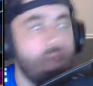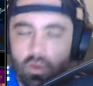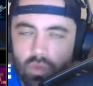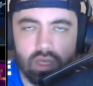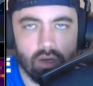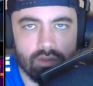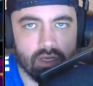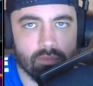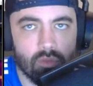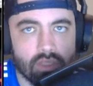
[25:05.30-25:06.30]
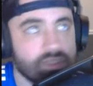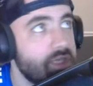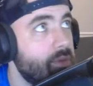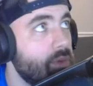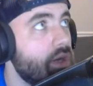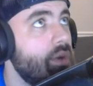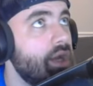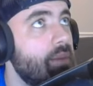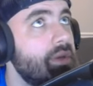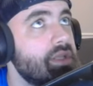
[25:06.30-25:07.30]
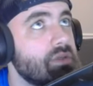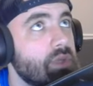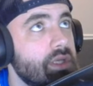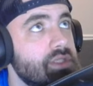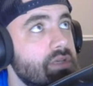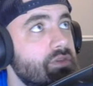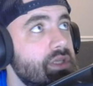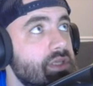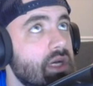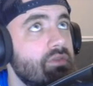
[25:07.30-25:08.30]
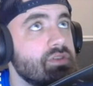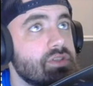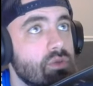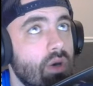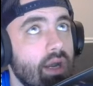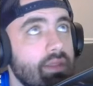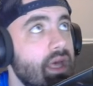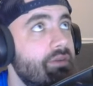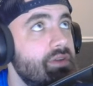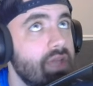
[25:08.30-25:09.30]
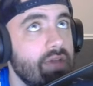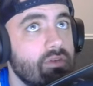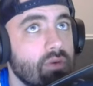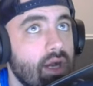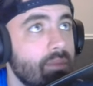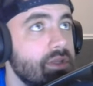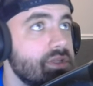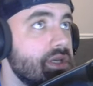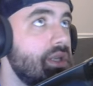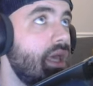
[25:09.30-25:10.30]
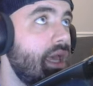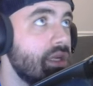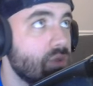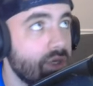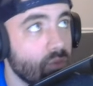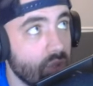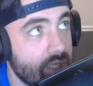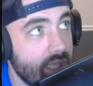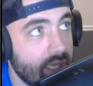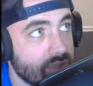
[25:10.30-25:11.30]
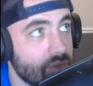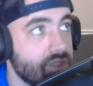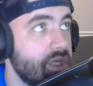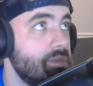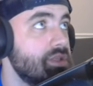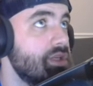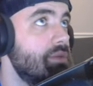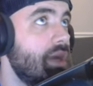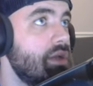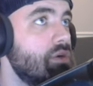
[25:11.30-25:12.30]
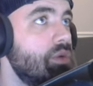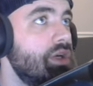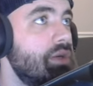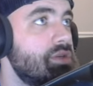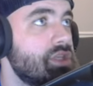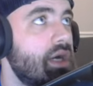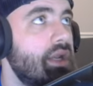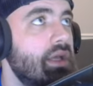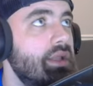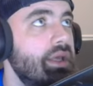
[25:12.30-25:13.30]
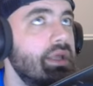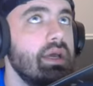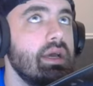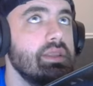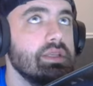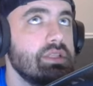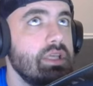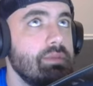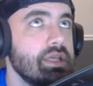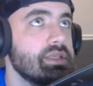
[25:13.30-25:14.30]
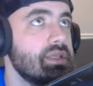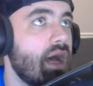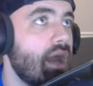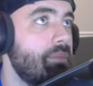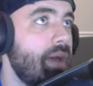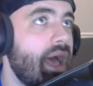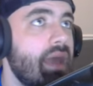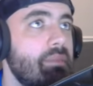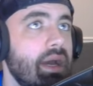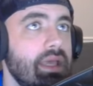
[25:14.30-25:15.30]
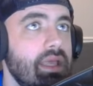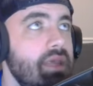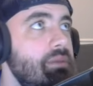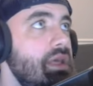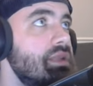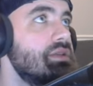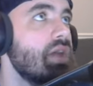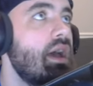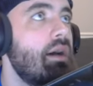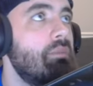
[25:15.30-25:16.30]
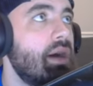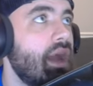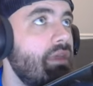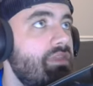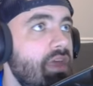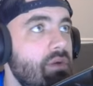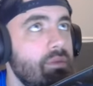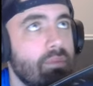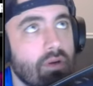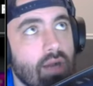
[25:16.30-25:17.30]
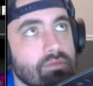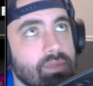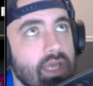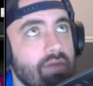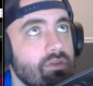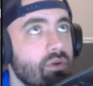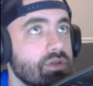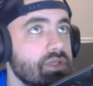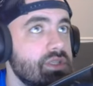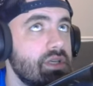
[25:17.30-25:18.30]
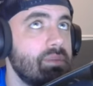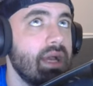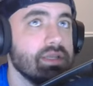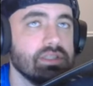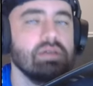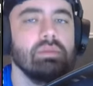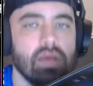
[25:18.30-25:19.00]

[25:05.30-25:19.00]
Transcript: And we are the #1 seed, but we're going up against a relatively tough squad. They have David Robinson, rookie Antoine Jameson, Michael Williams, Sean Elliott. This team is not bad by any means, but I think we probably have the horses to get past them.